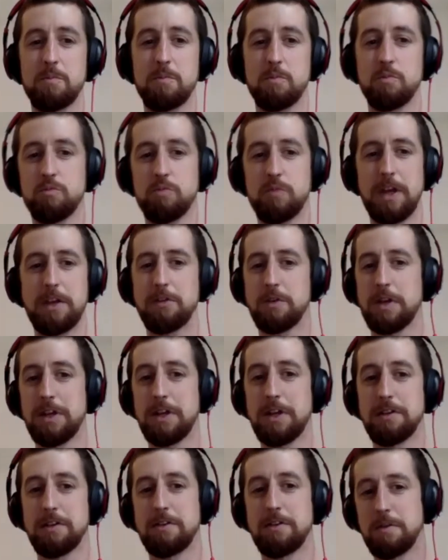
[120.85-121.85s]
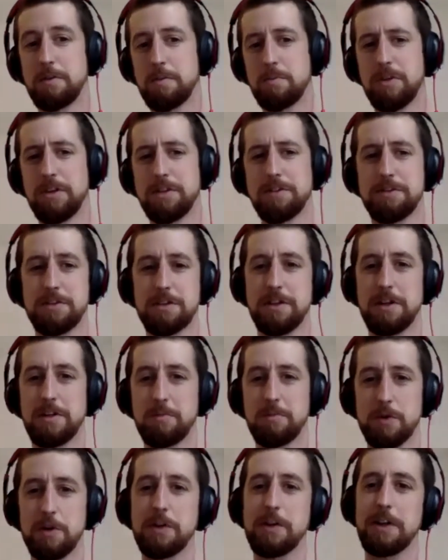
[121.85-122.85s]
Educated Princeton and
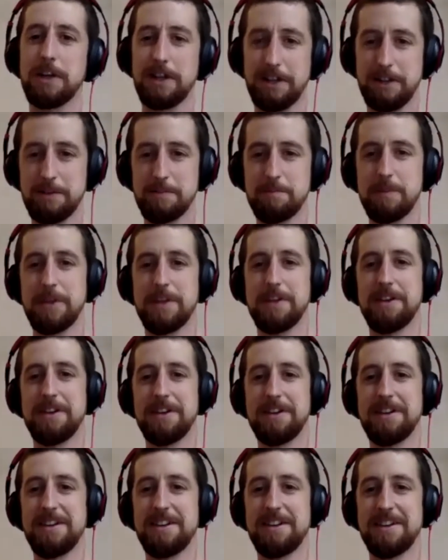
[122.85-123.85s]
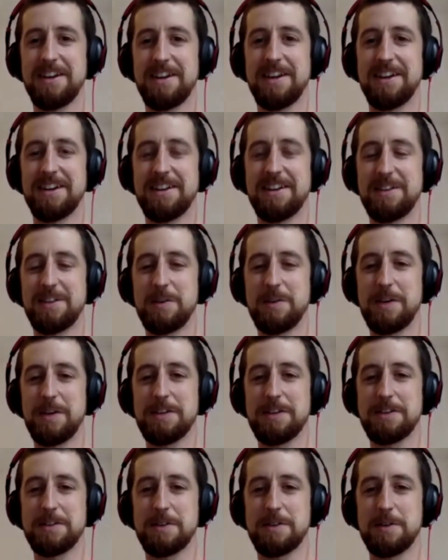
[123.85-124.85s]
Berkeley in the US.
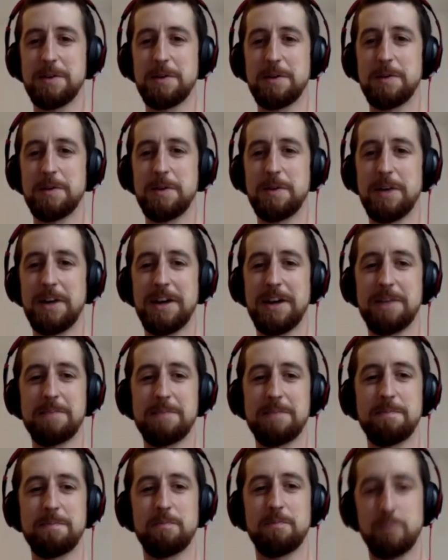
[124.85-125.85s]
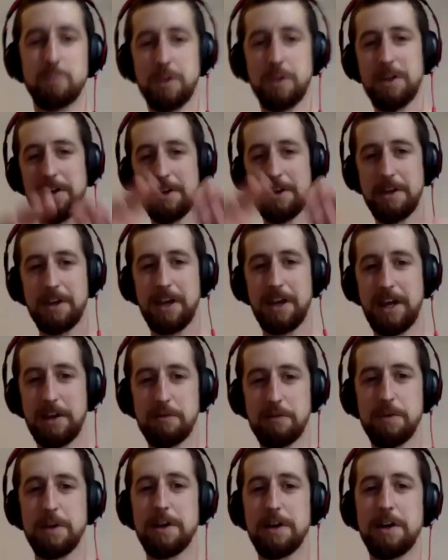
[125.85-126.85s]
So kind
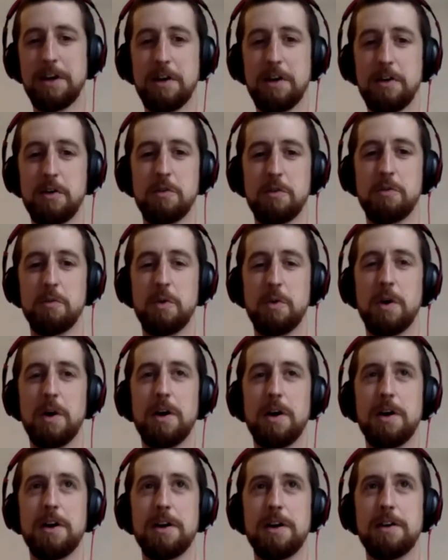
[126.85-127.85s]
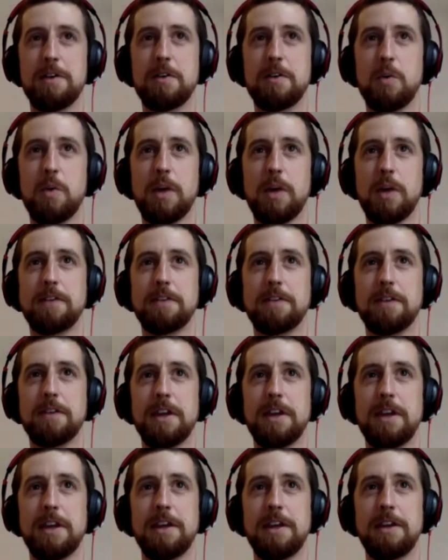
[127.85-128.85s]
of quite
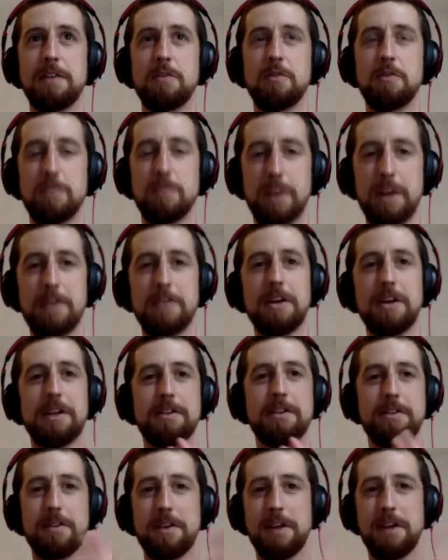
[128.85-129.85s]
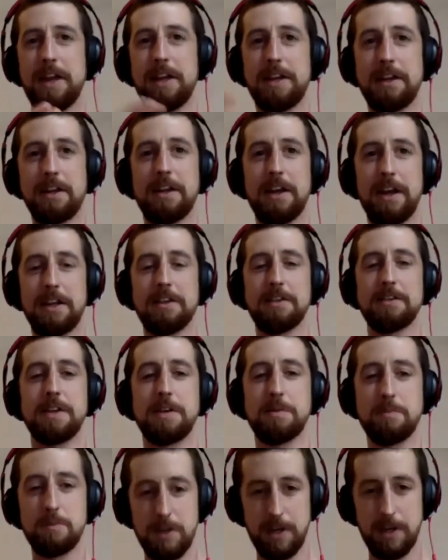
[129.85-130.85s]
a varied and at the
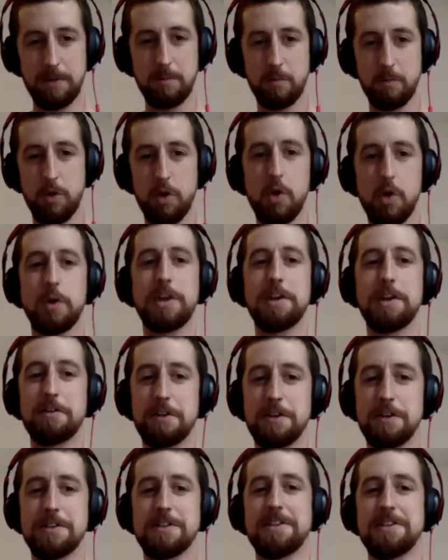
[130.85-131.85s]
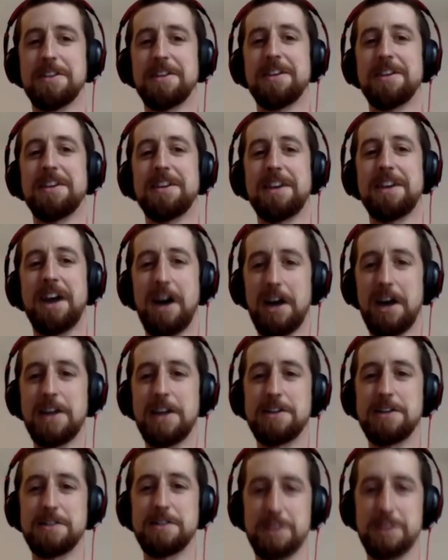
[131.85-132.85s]
same time coherent
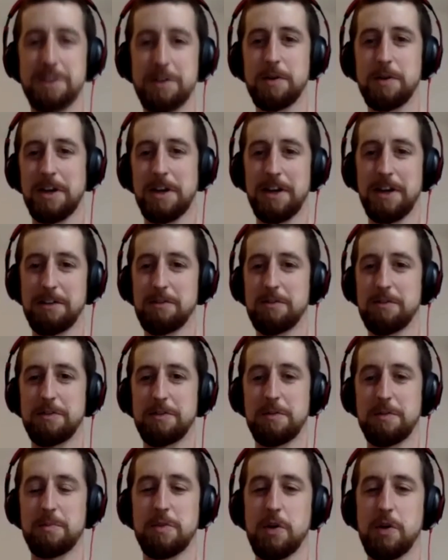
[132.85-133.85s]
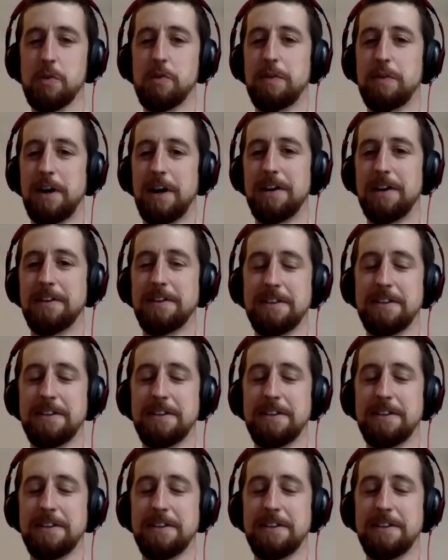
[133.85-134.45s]
INGO kind of profile.